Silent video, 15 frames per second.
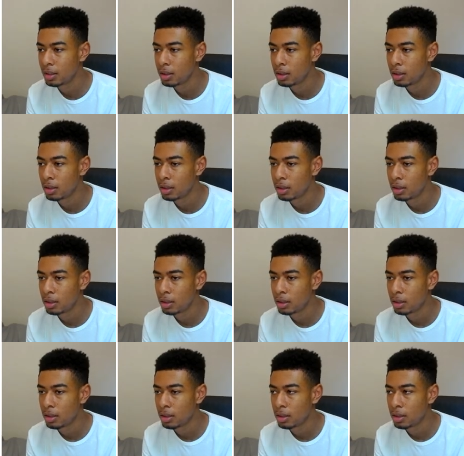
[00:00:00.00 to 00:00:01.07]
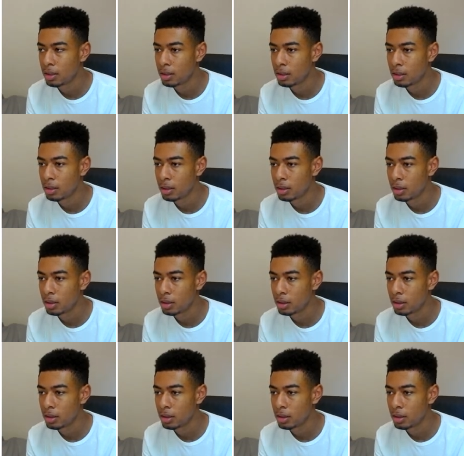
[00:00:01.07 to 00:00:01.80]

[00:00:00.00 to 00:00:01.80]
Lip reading: No one is speaking in this clip.